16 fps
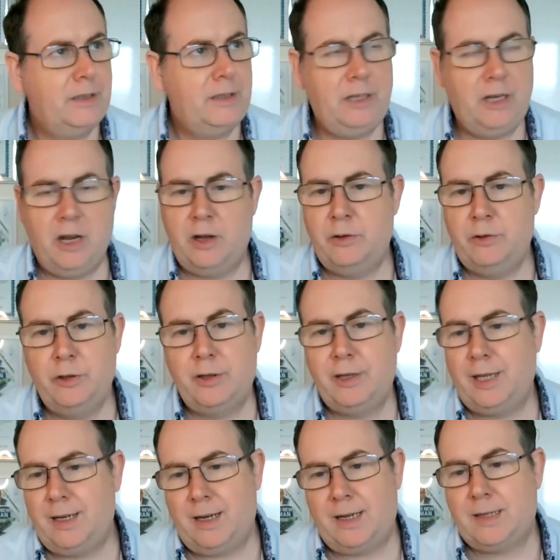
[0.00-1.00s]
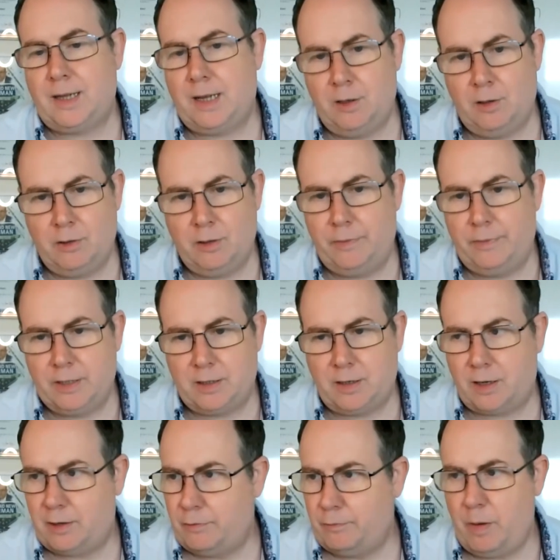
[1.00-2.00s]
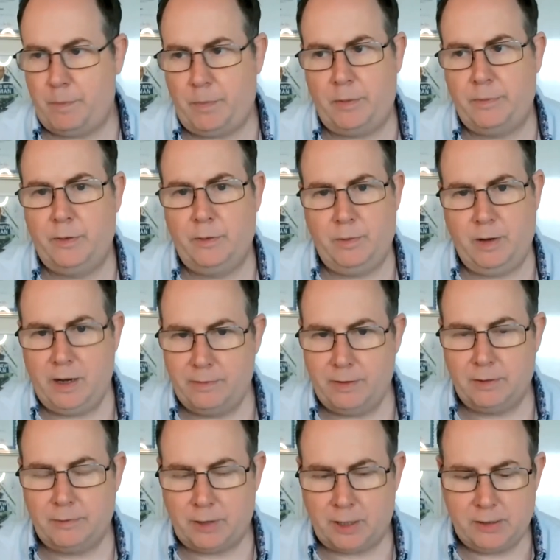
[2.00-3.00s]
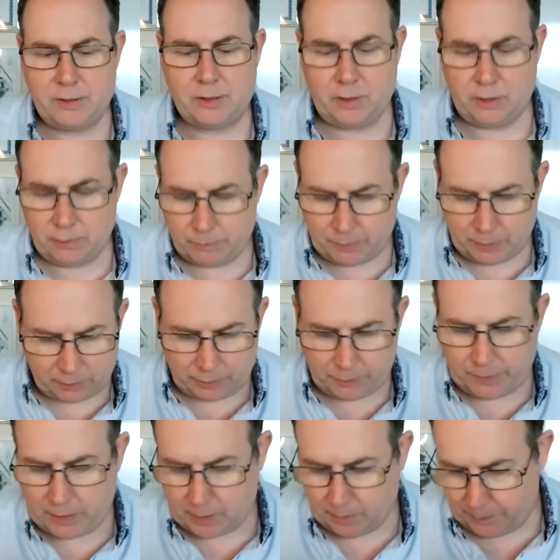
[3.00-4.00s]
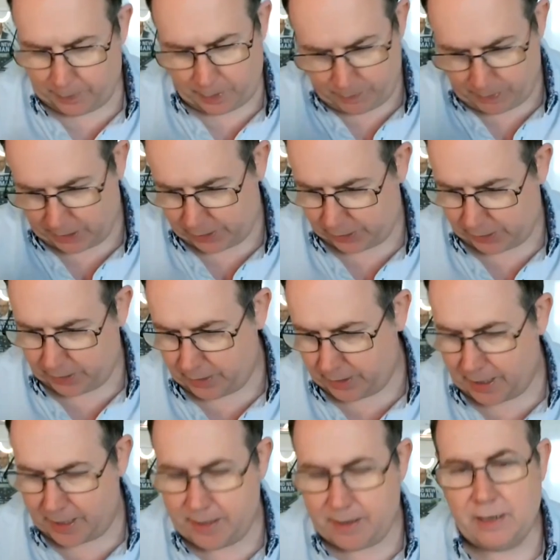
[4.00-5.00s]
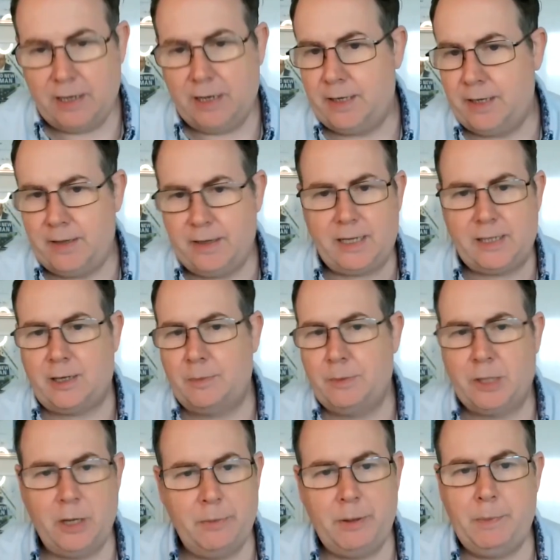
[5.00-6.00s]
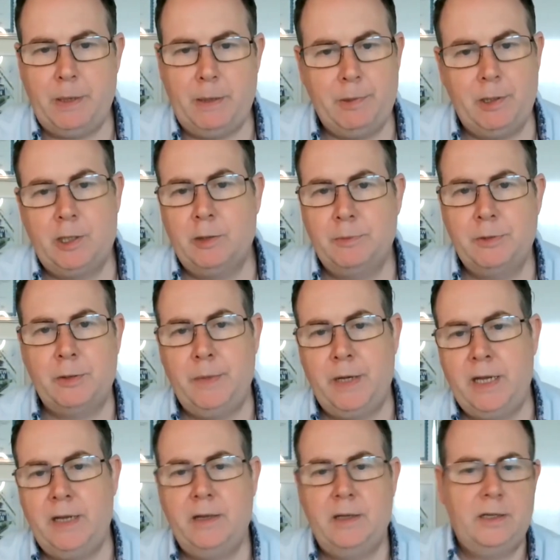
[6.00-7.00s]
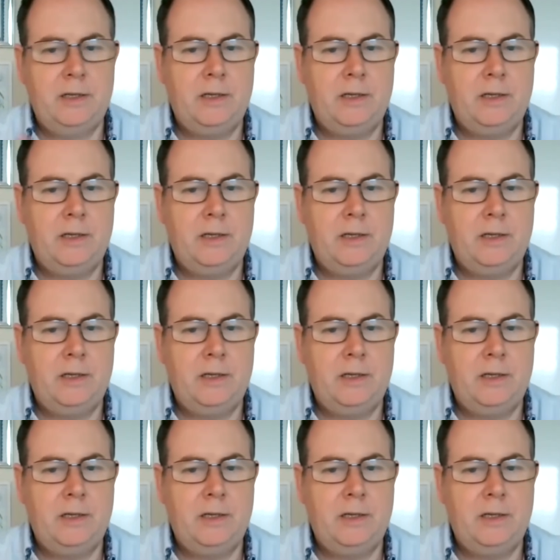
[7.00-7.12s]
you know, nothing lasts that long if it's like a rip-off or whatever, right? So we're not doing company bashing, okay? And in that time, so many people have come to me.